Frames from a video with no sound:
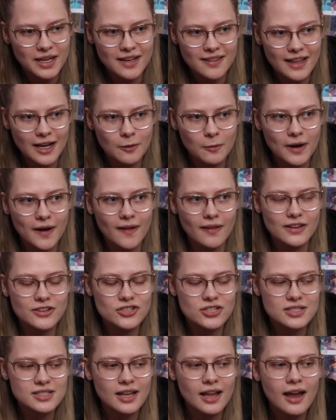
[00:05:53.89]
it that well, and
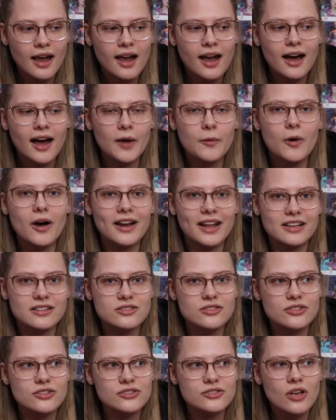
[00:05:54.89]
just, I want
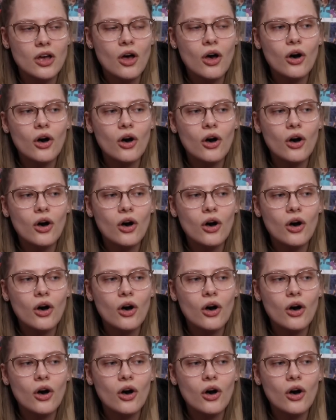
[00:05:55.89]
answers.